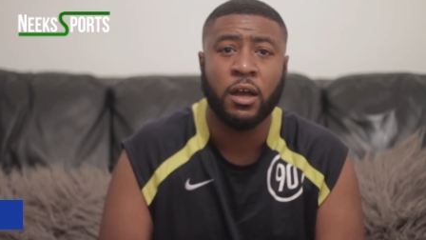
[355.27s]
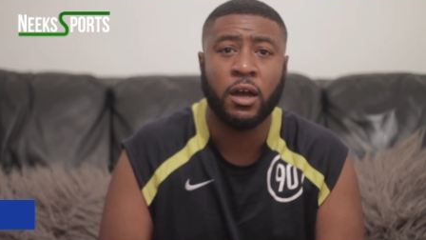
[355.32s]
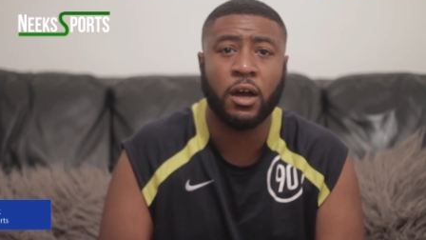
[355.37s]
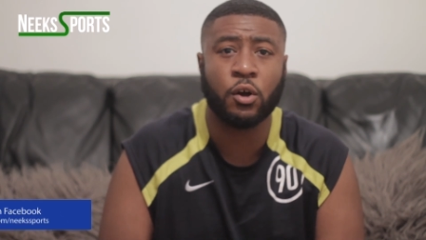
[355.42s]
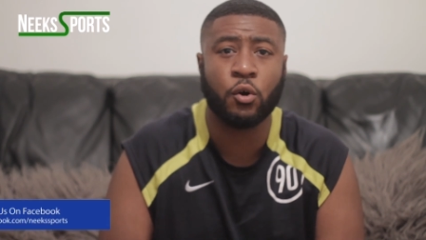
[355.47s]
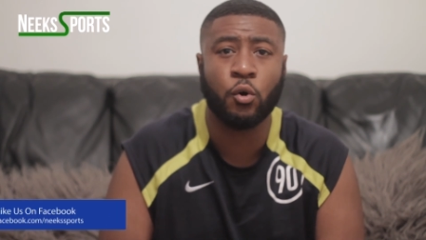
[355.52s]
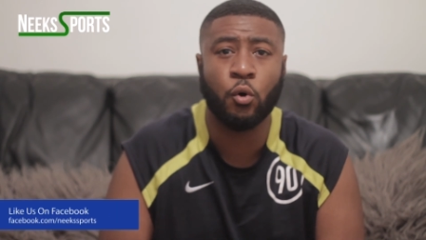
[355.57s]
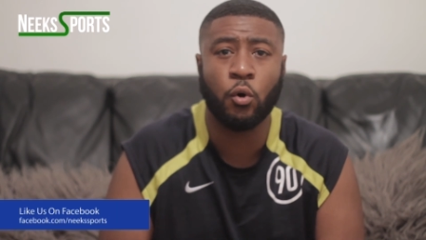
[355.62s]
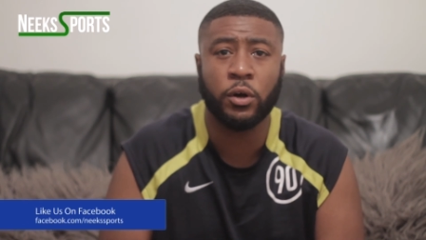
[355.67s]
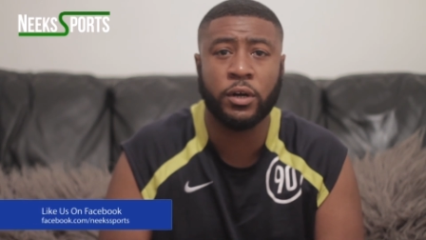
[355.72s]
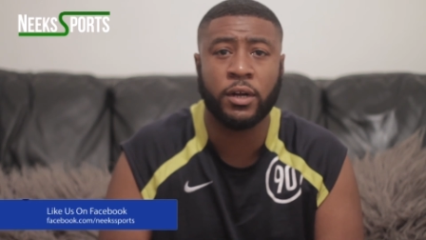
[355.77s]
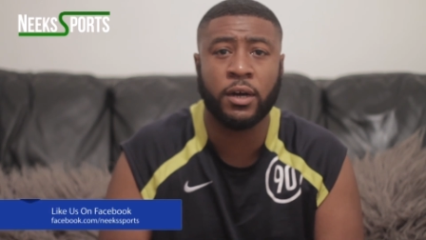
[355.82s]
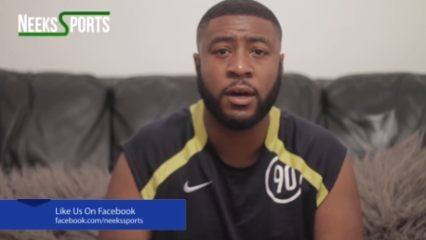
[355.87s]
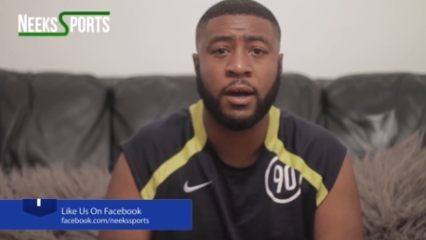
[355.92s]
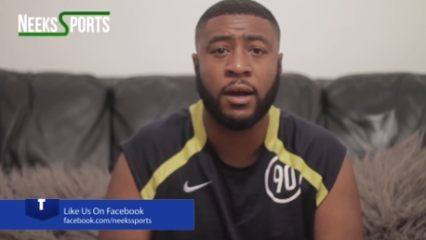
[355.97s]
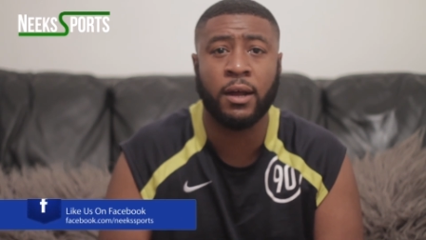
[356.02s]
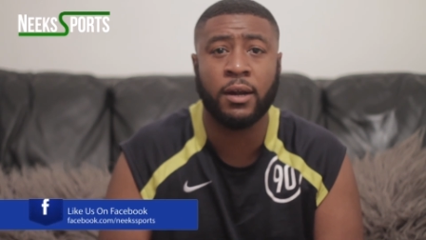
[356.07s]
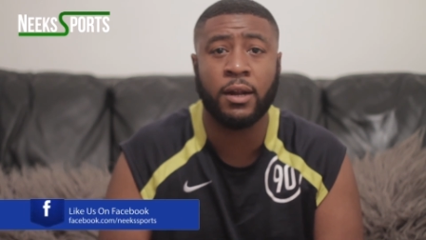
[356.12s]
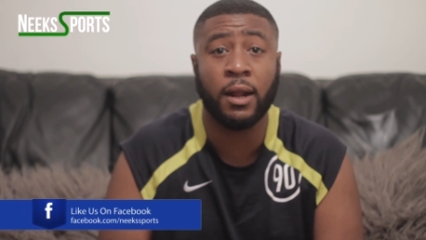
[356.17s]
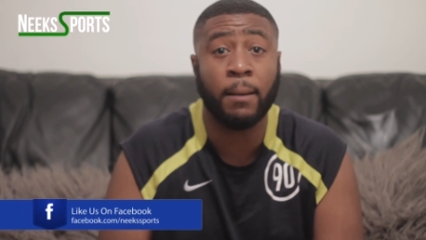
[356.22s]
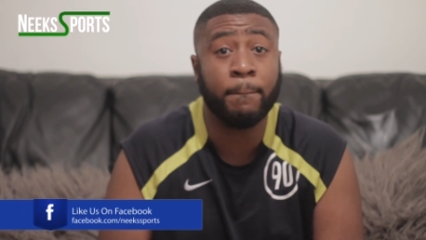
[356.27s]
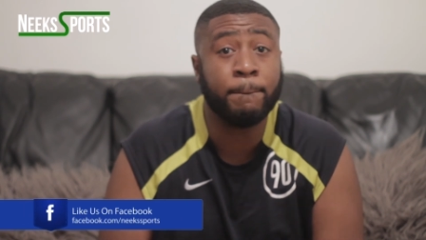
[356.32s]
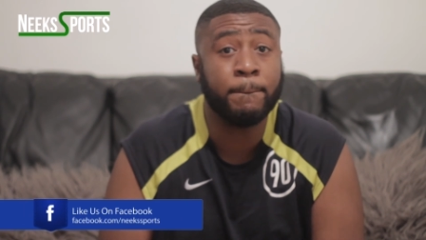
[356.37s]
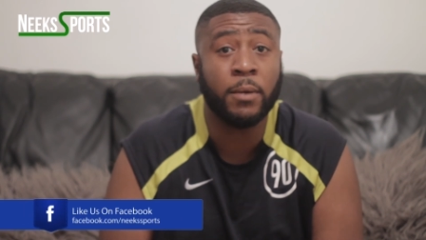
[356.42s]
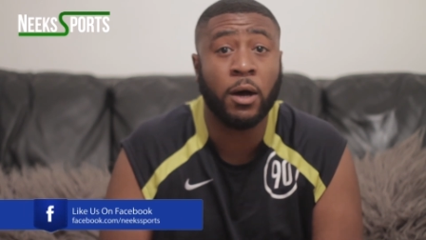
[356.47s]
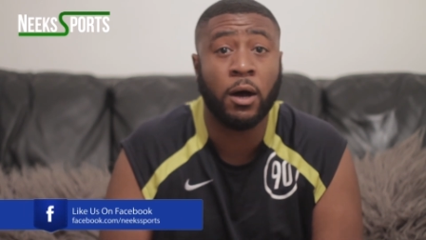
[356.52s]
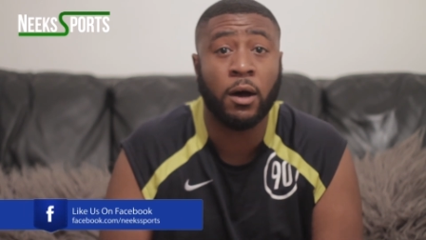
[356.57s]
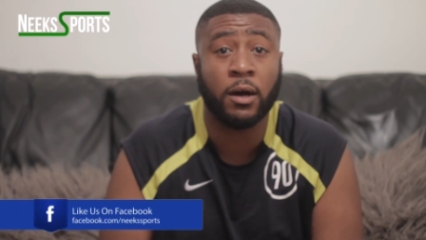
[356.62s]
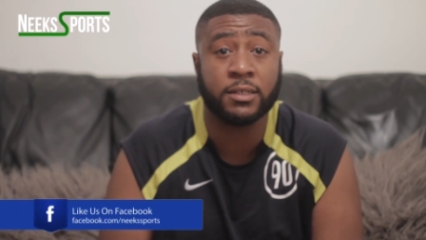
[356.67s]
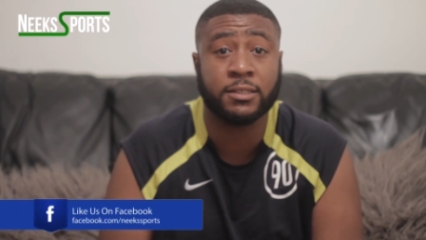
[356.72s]
a corner, an
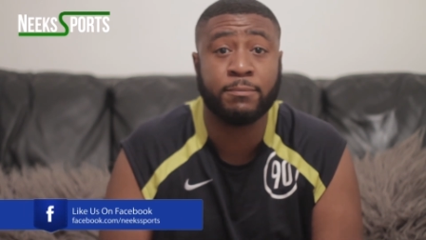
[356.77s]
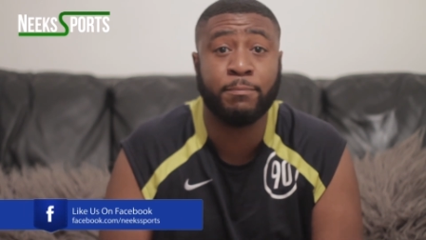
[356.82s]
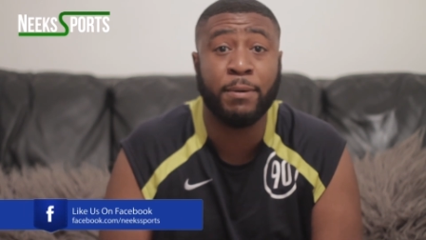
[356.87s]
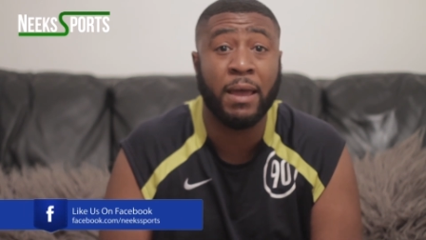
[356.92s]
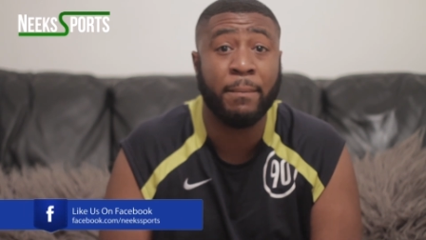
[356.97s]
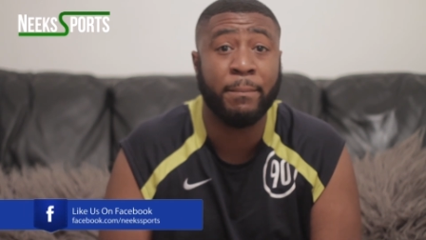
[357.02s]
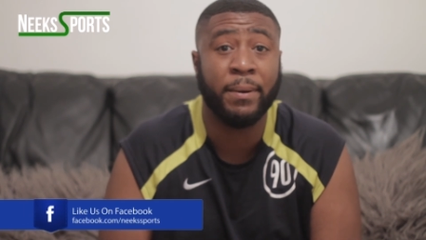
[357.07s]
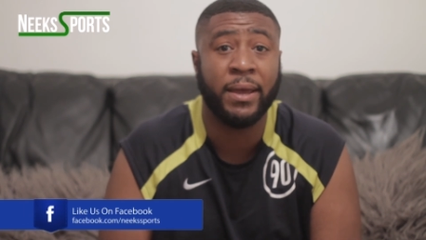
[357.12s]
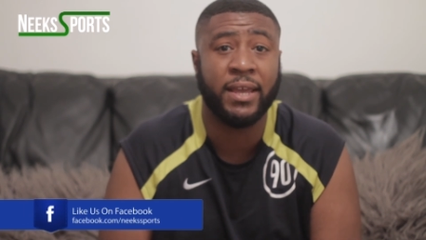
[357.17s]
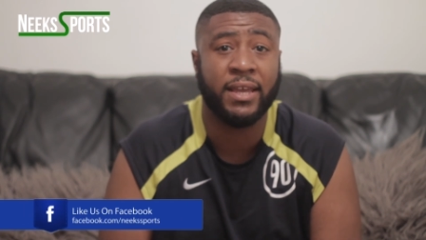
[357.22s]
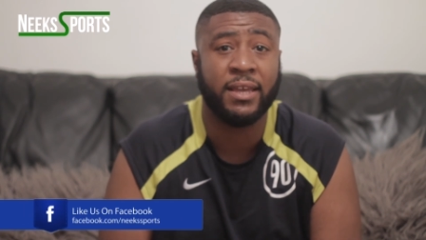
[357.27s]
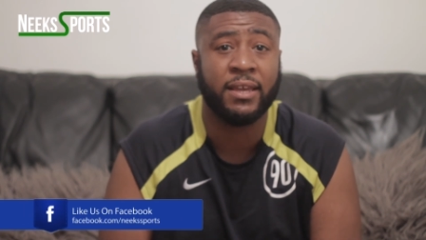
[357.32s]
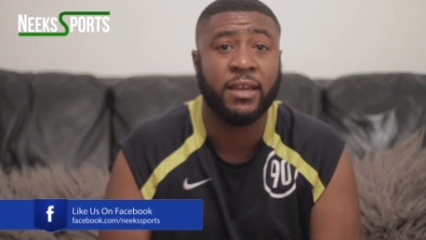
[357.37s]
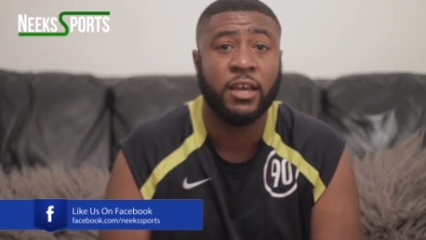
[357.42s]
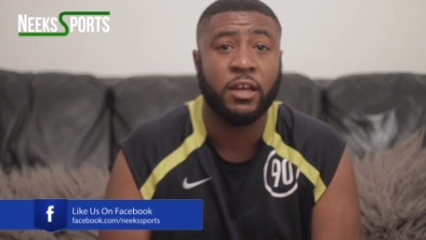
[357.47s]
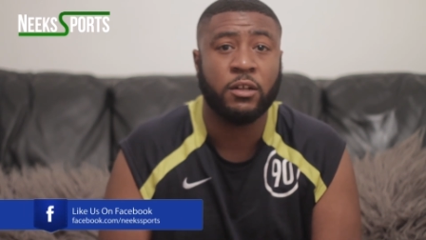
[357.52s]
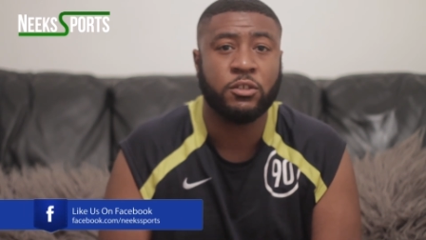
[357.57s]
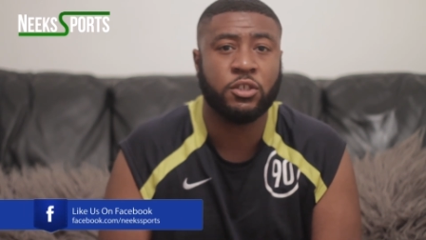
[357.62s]
unmarked Pepe.